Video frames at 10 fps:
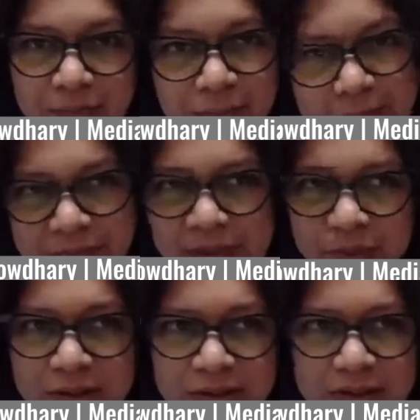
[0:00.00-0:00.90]
But we
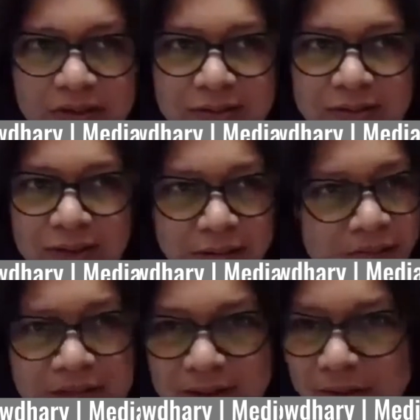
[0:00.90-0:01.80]
do that, and
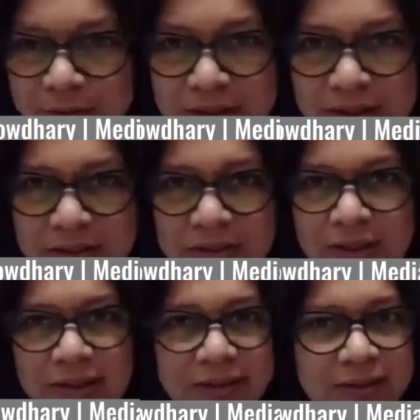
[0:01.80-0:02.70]
we can do that,
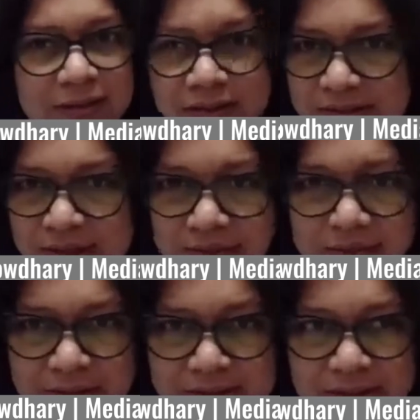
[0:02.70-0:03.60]
and it does
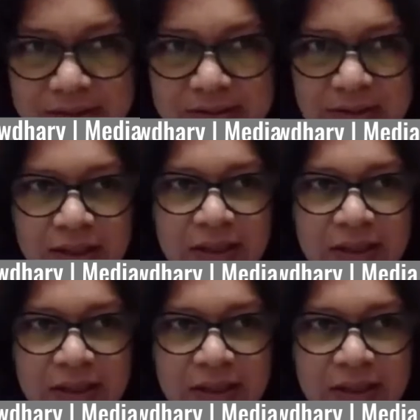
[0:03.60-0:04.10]
deliver results.